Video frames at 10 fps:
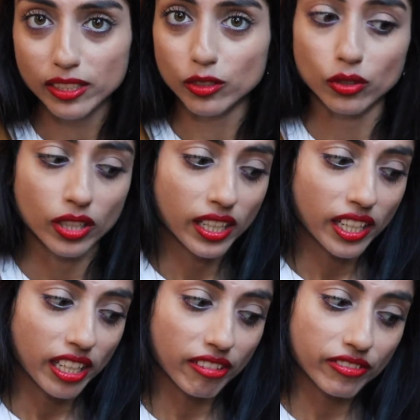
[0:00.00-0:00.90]
So
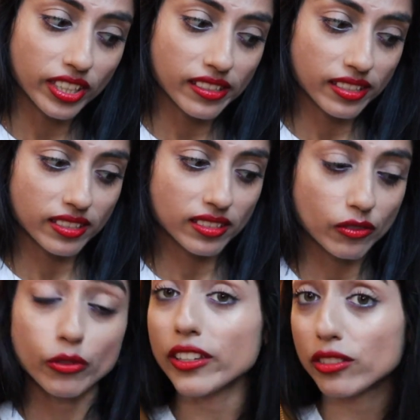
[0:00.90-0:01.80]
if this
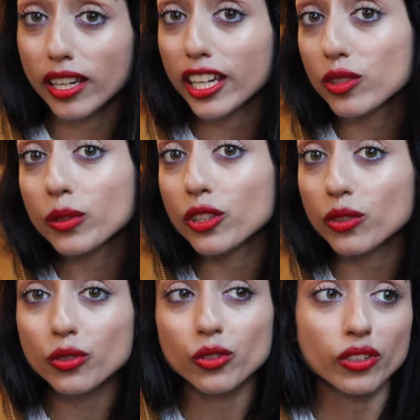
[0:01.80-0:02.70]
resonates with
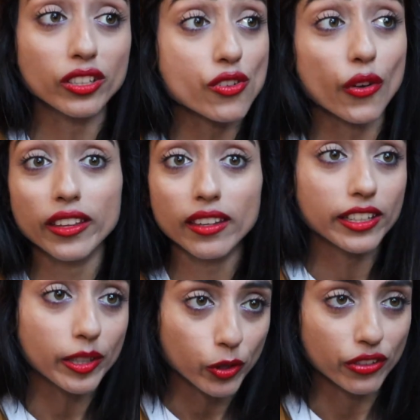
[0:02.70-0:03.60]
you, you can join
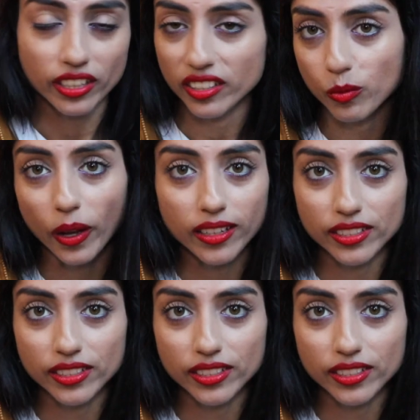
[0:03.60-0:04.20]
that community as well.